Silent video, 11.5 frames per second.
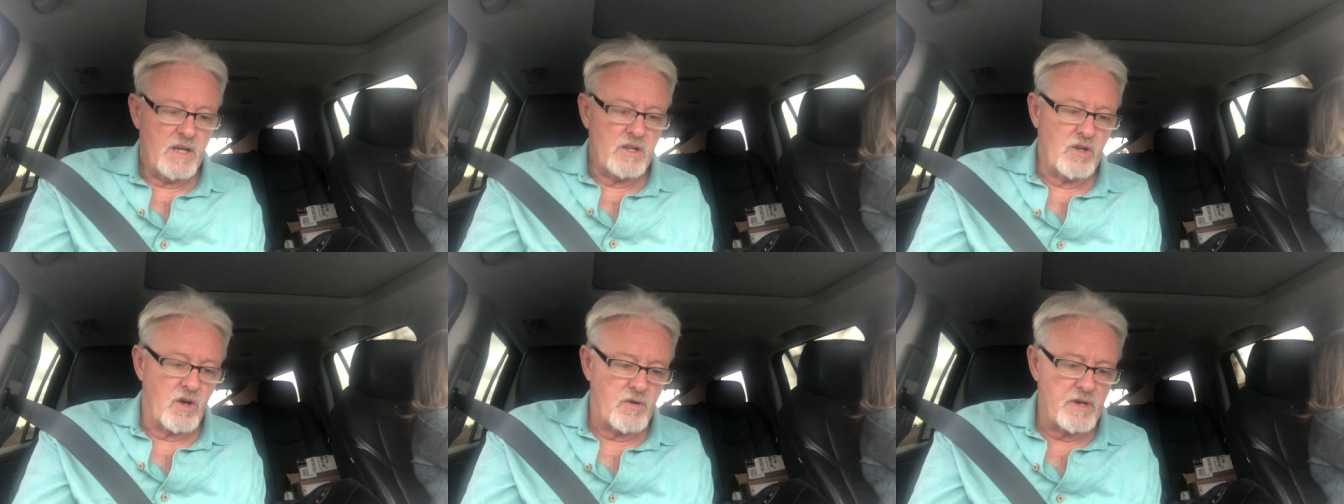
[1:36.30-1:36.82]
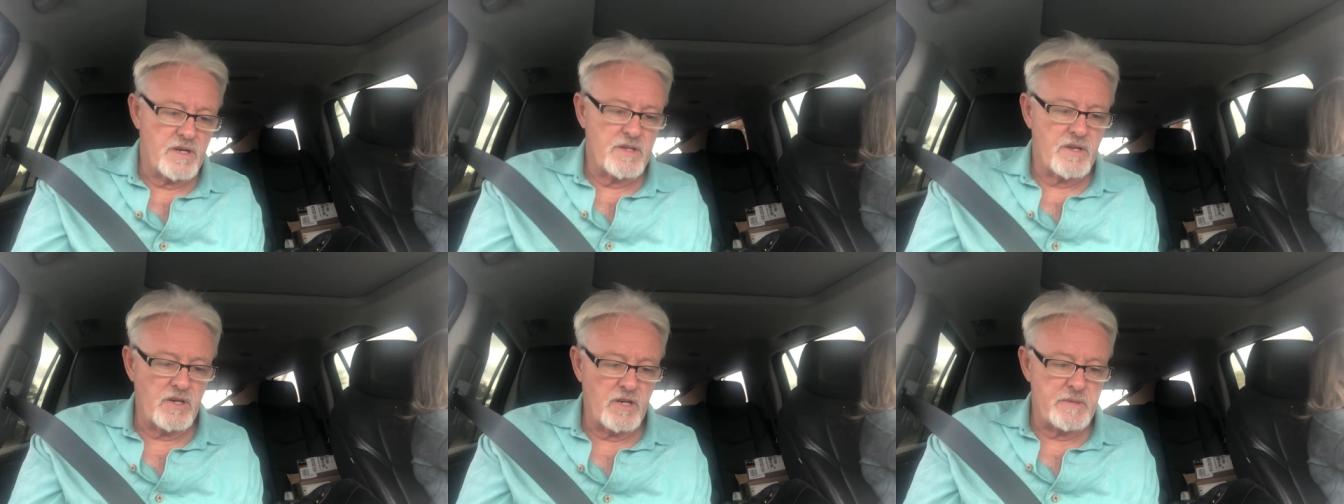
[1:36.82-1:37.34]

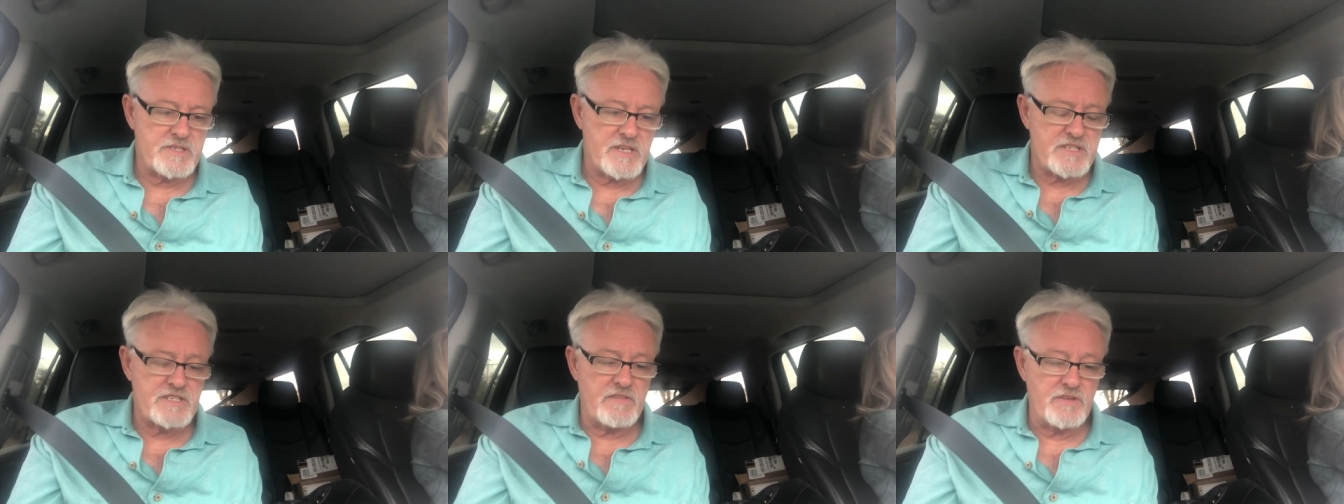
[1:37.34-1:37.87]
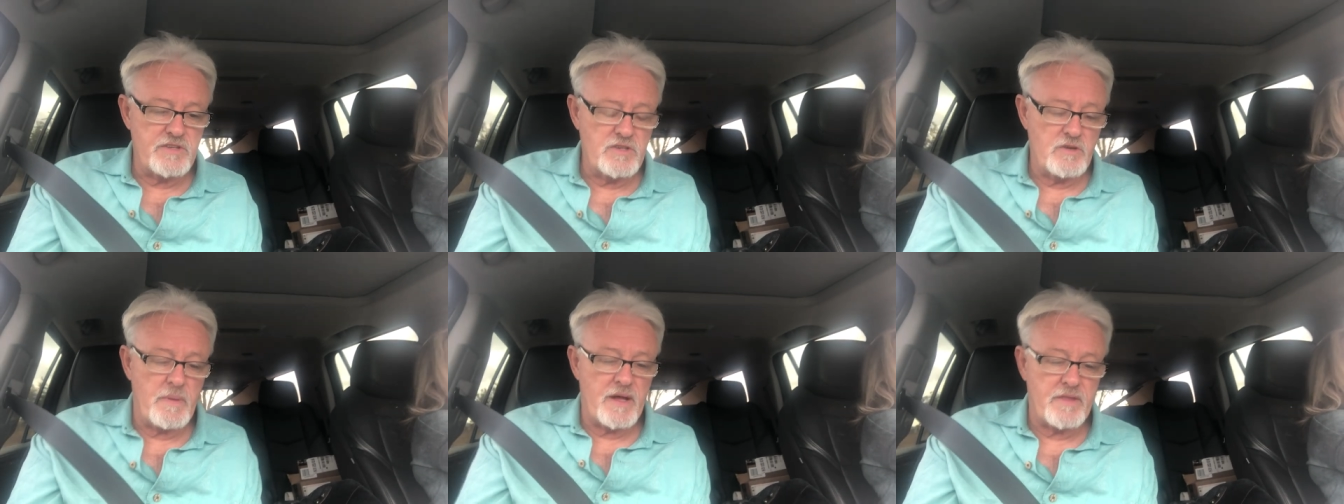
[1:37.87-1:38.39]
Lauren Irby says, never knew
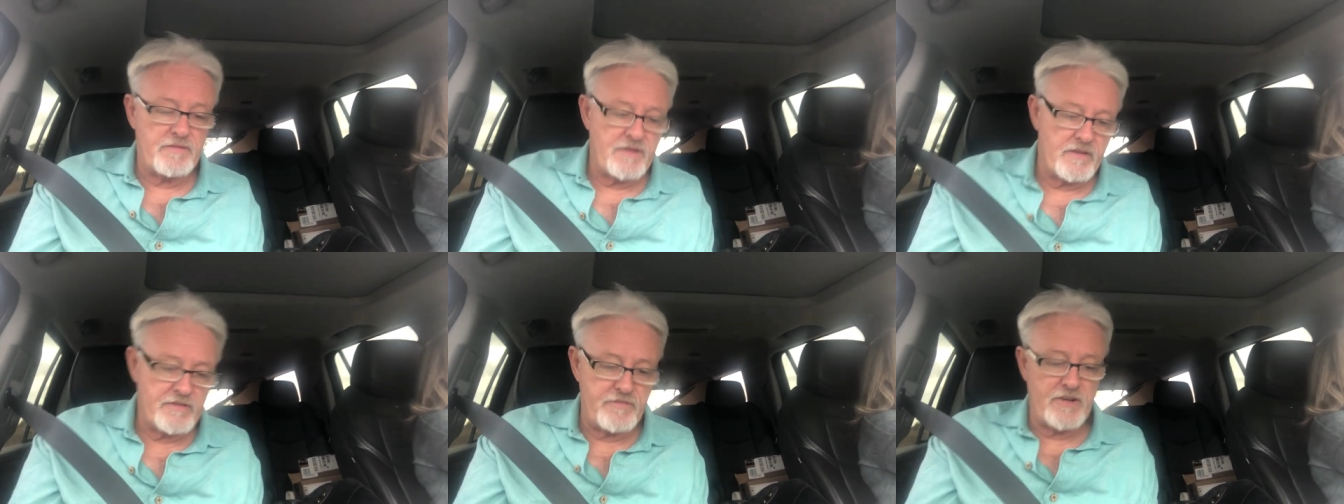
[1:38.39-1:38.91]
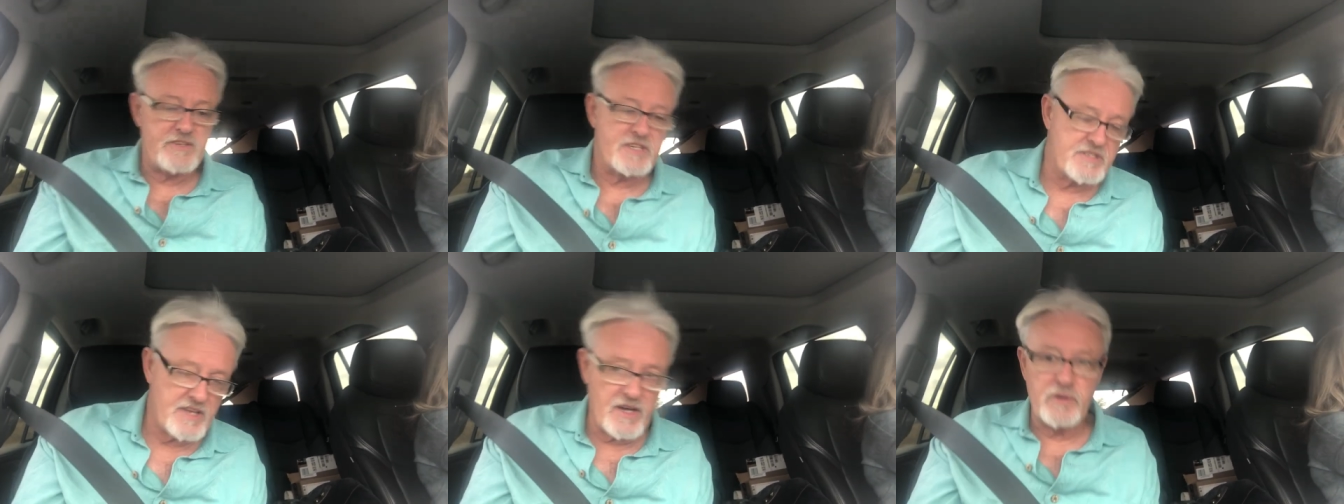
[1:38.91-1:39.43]
about the fluffy
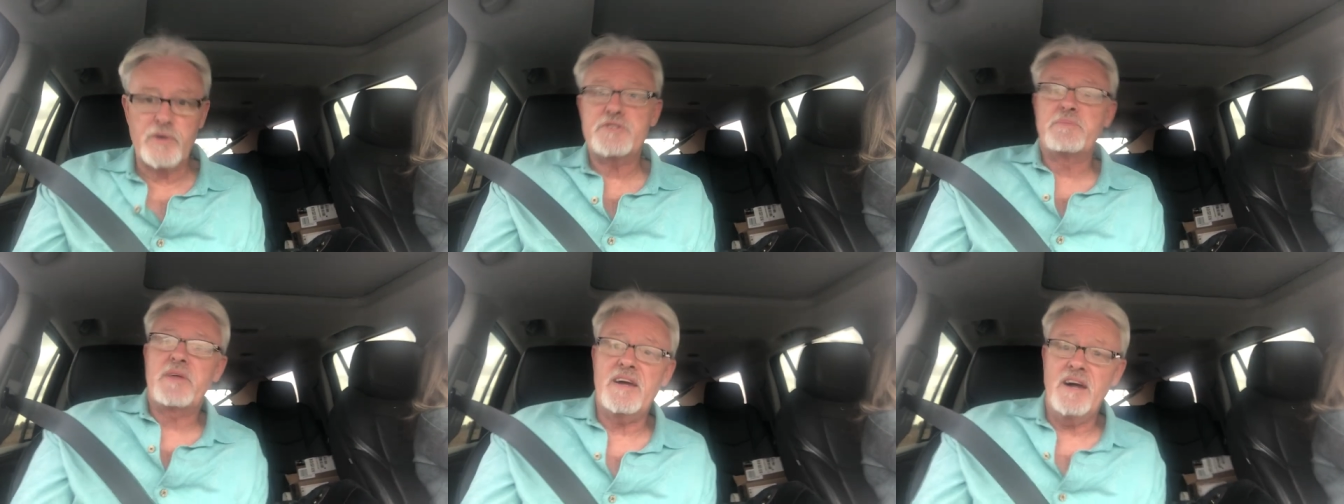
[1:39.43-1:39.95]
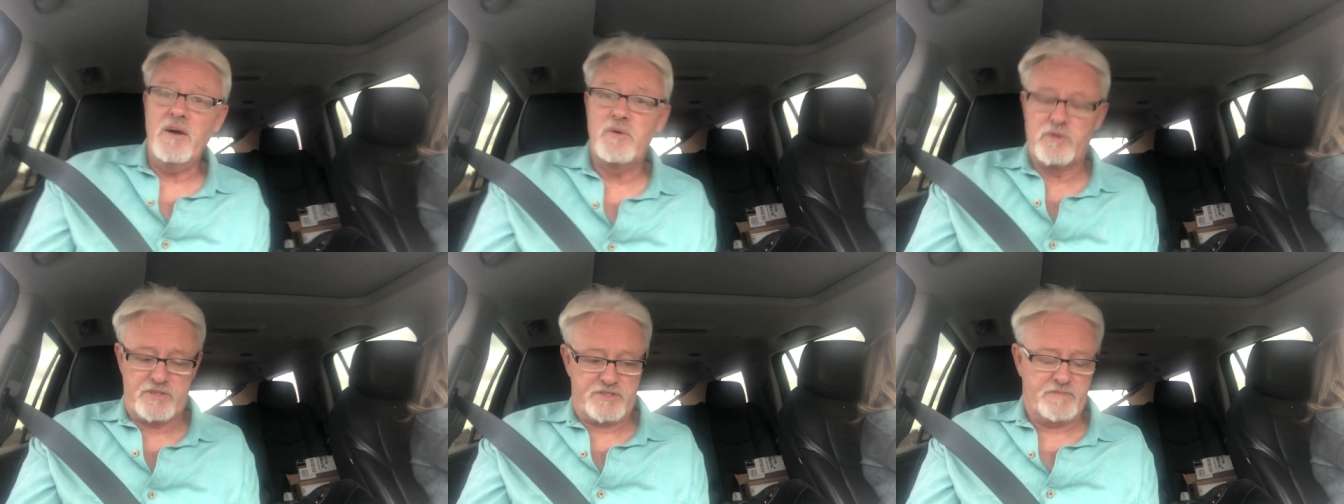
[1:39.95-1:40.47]
Frenchies. They are awesome. They are
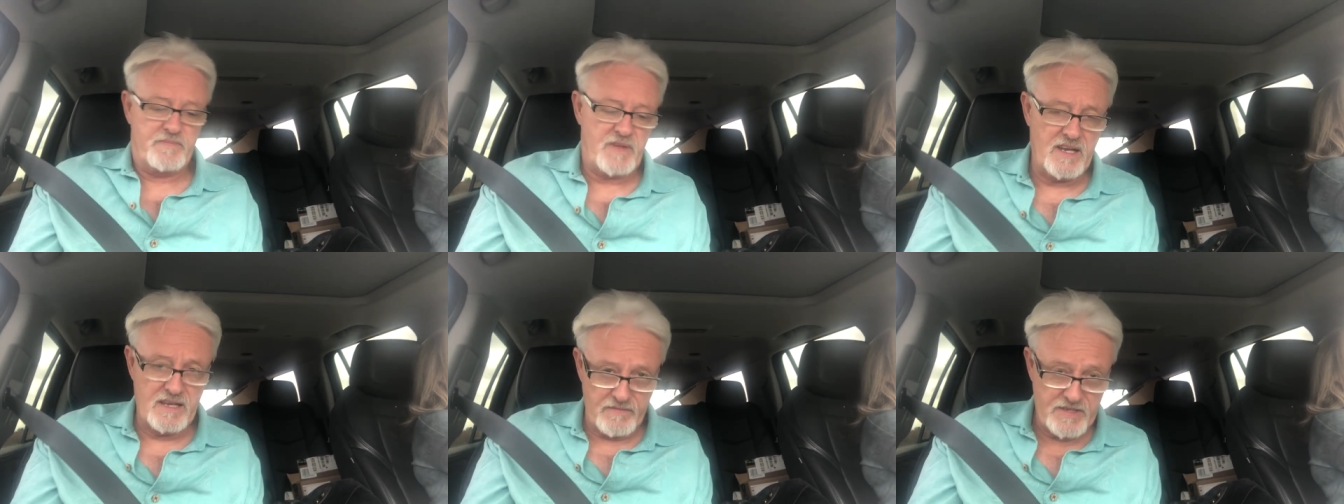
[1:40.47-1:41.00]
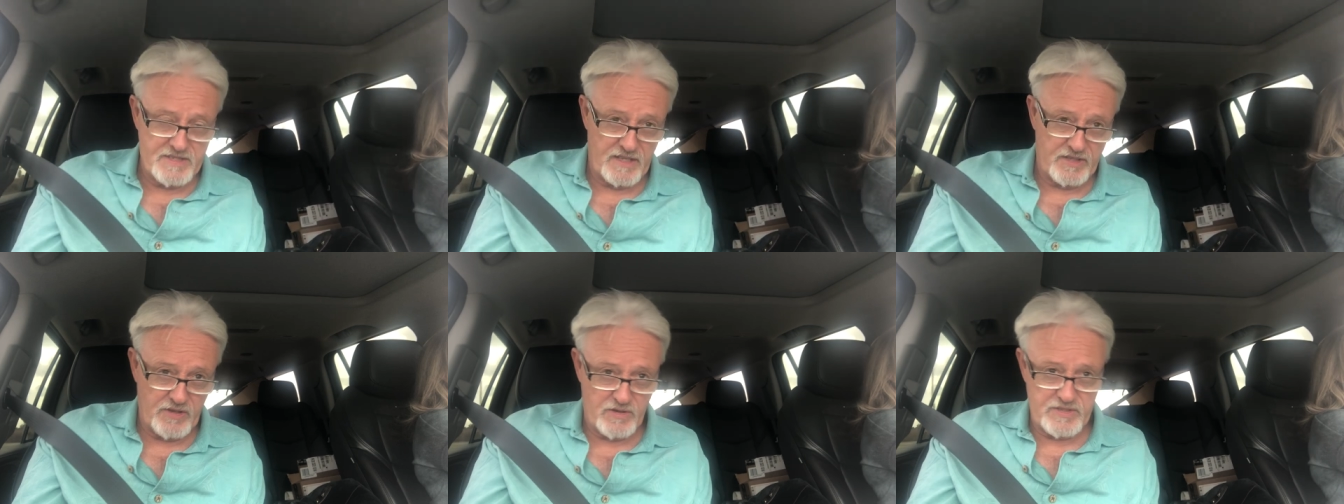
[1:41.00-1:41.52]
awesome. I love these
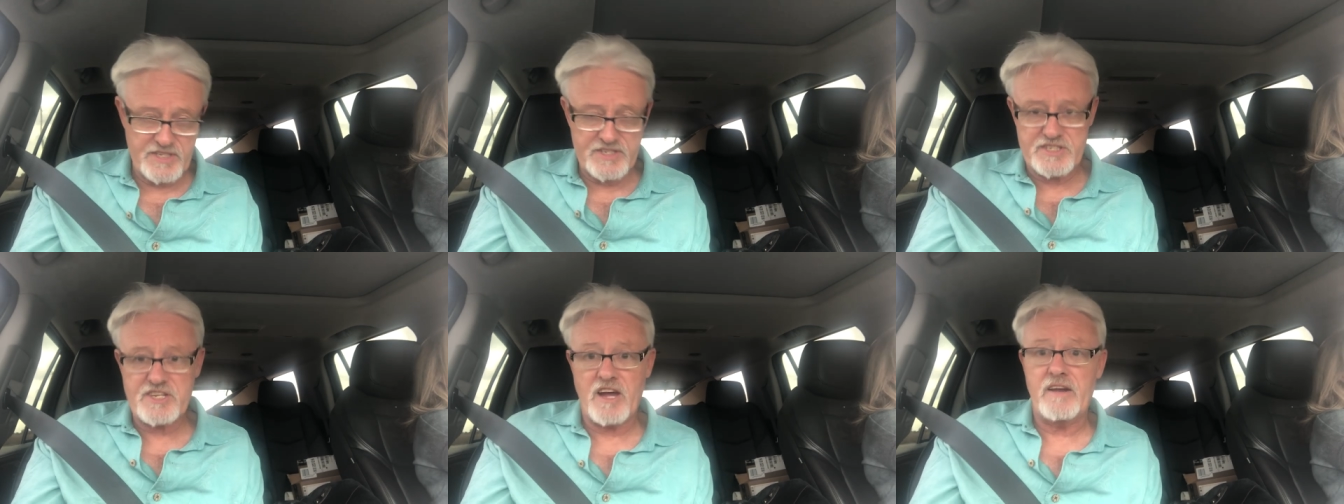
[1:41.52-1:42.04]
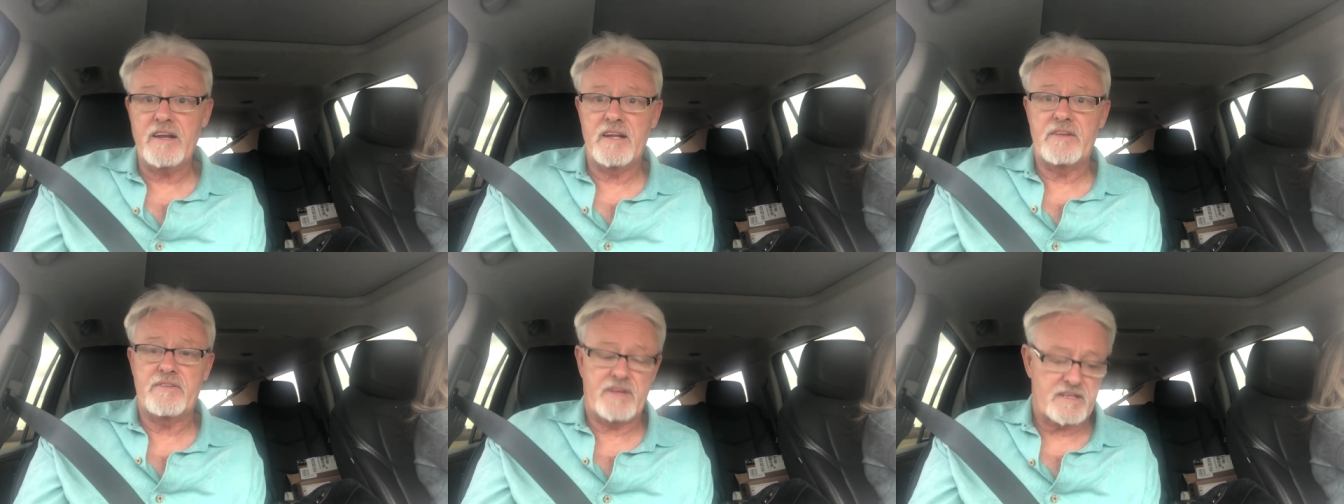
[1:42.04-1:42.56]
little dogs. They're such cuddly
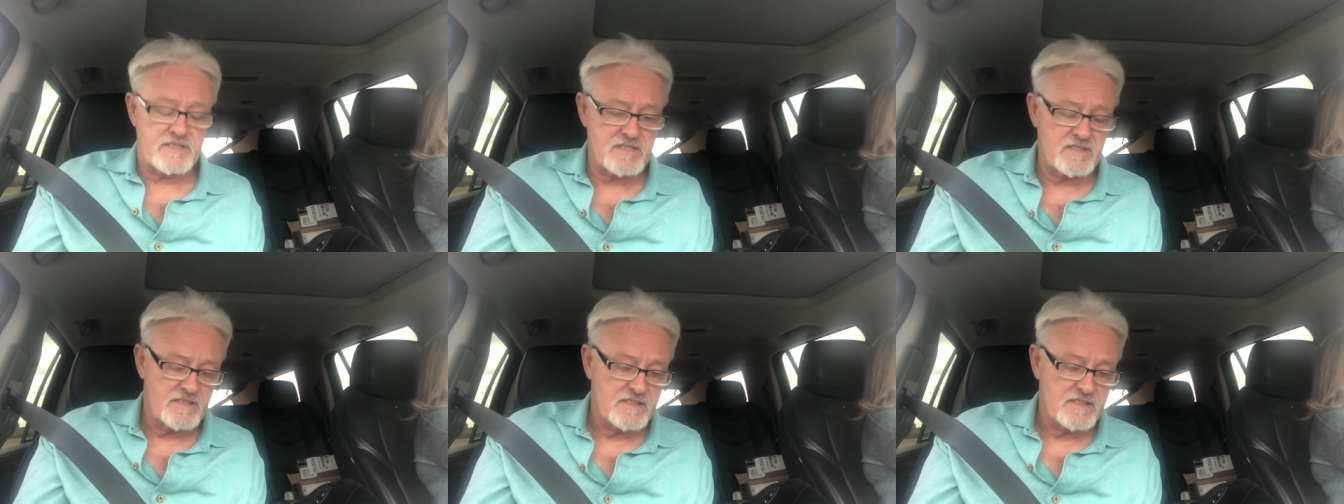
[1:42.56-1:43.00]
little things.